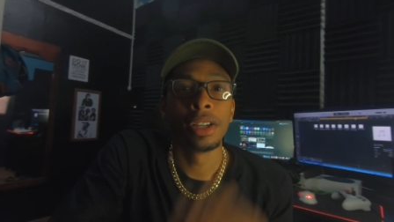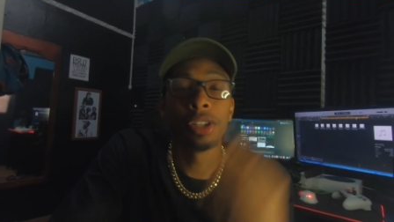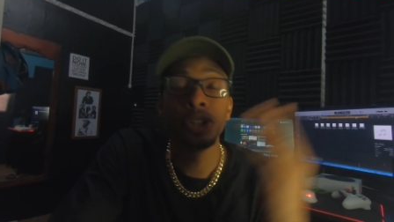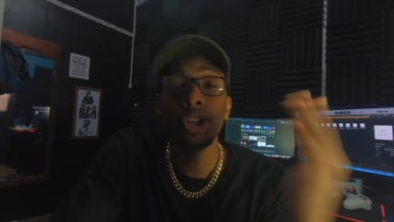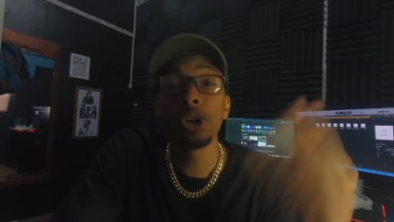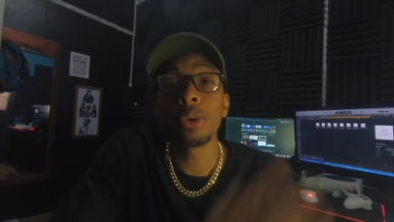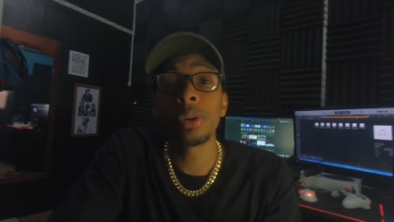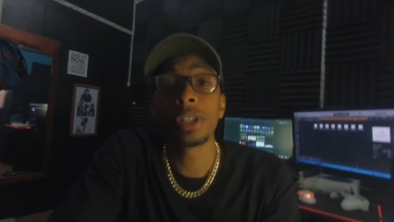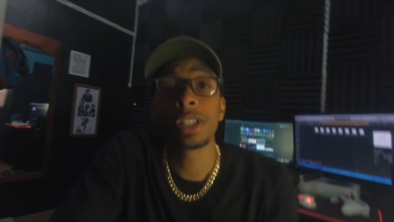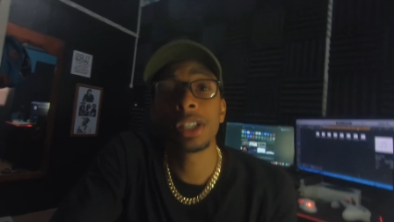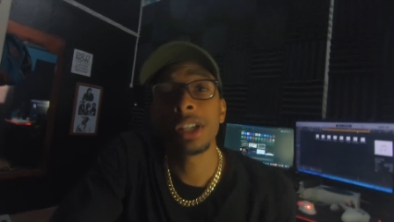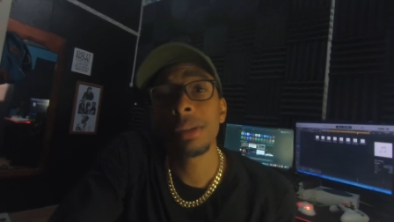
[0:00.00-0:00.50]

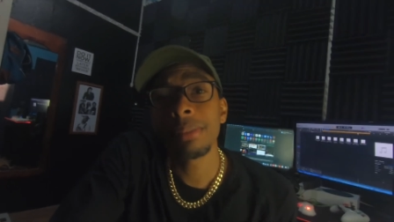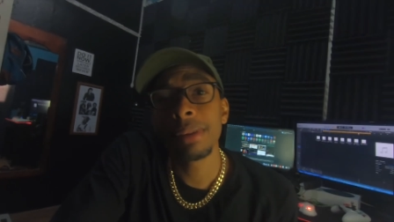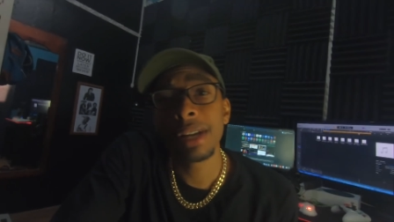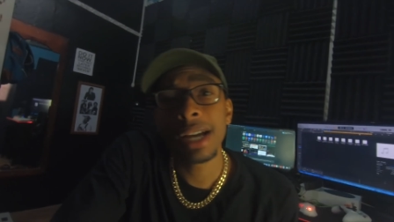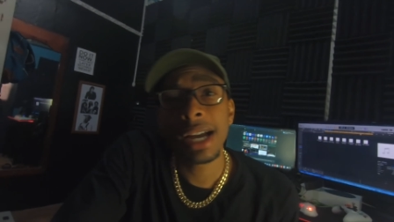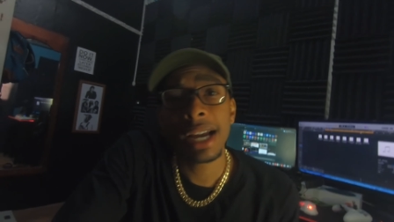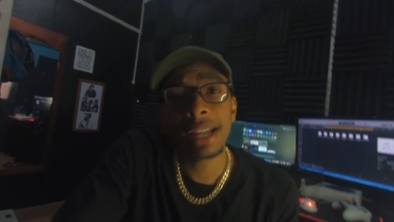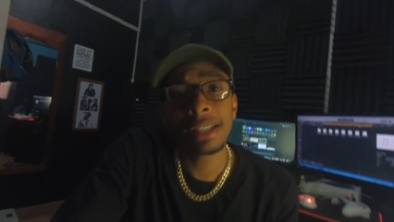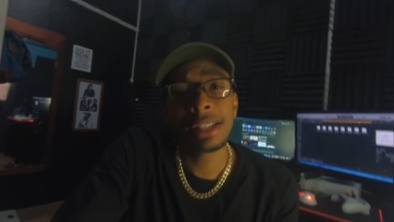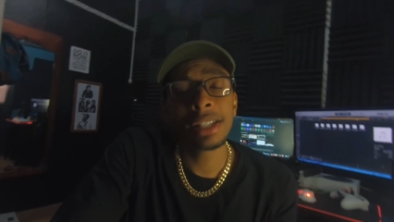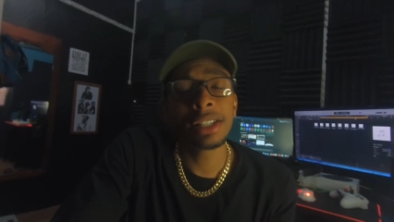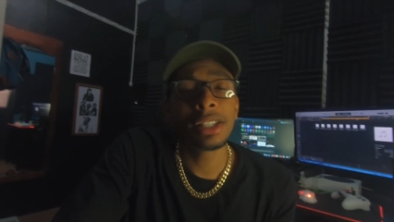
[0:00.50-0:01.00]
Yo, what's up,
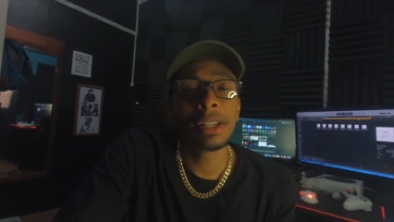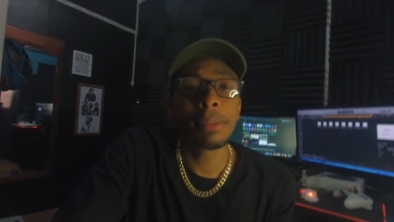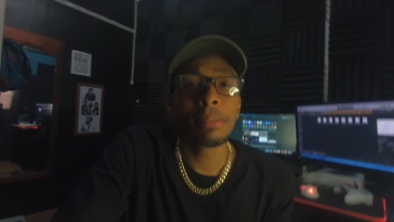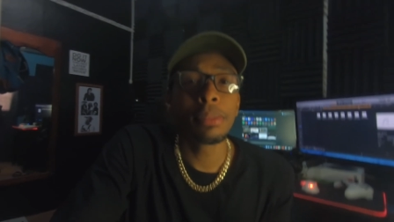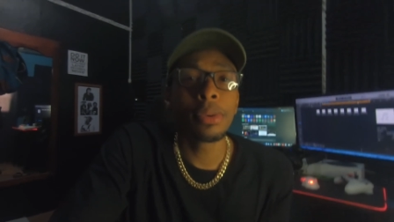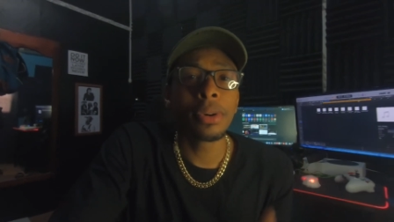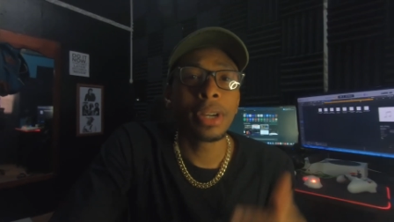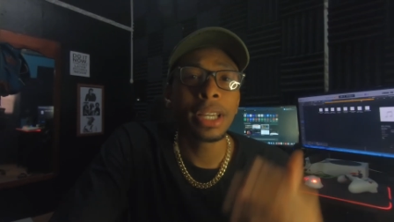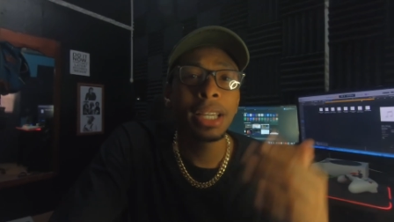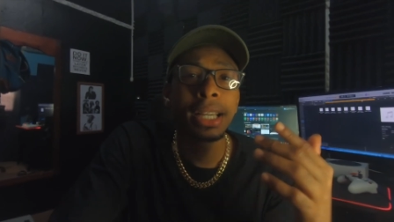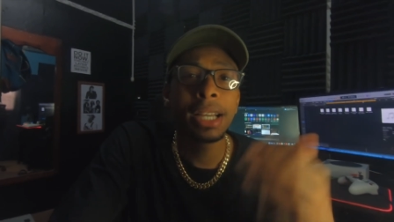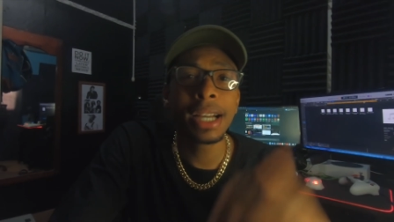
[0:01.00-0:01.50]
guys? It's your
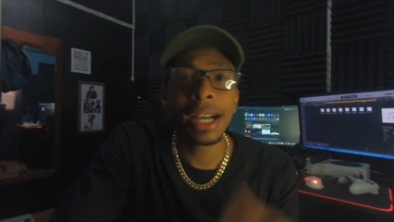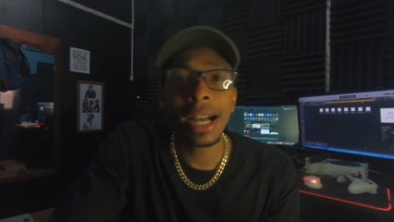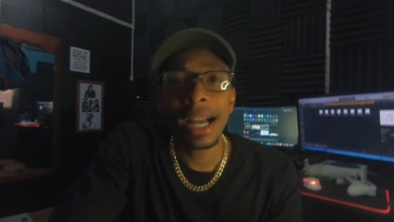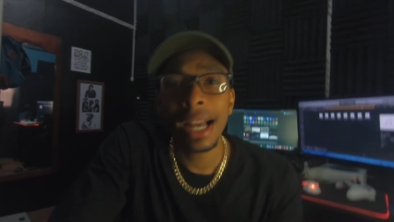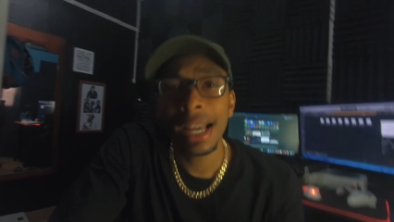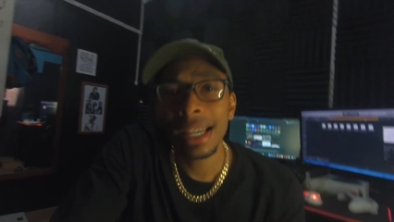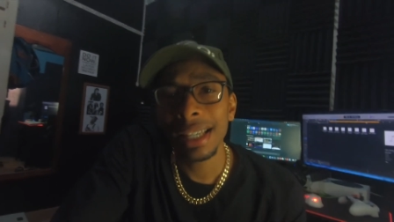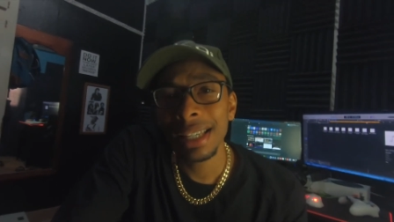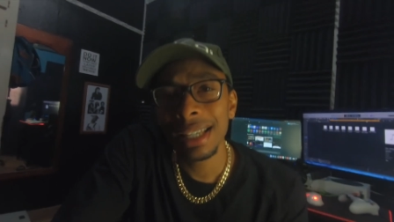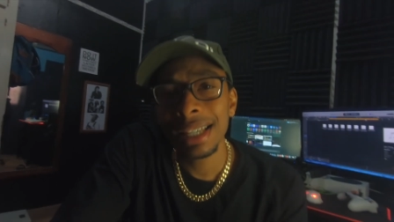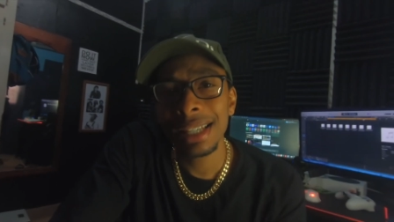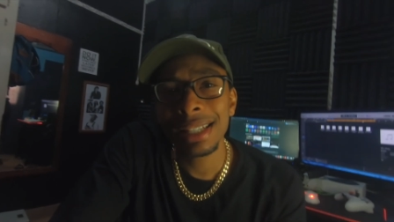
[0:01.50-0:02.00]
boy
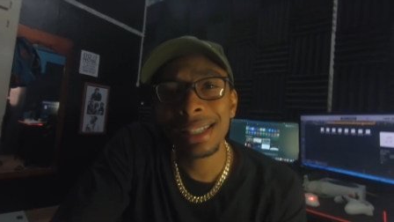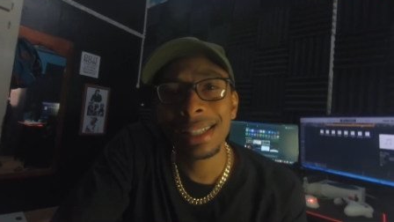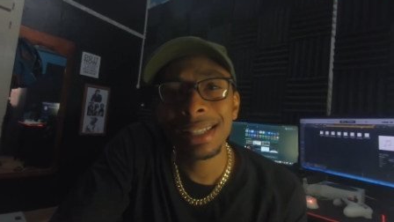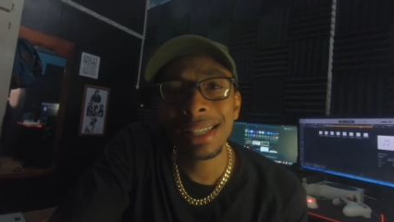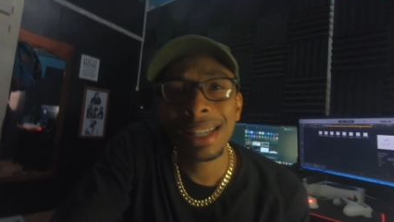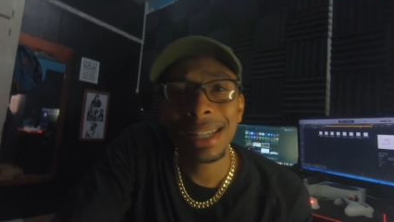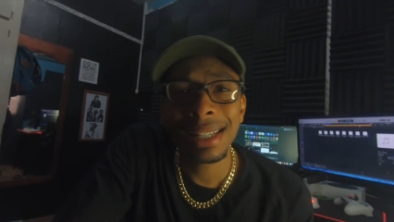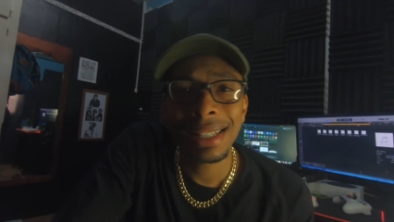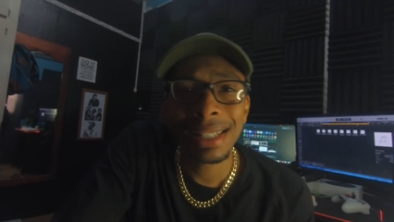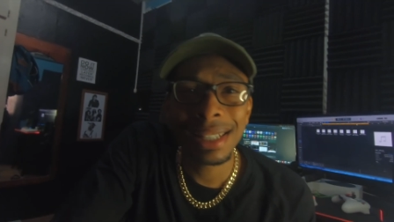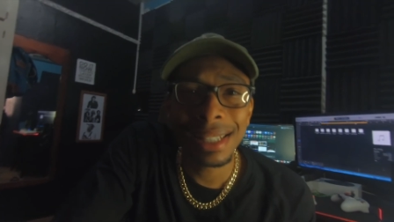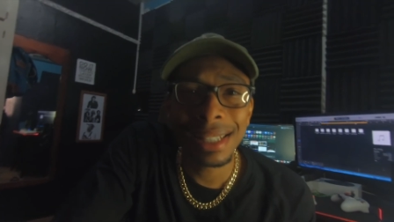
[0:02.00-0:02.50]
Kai. Yes, yes,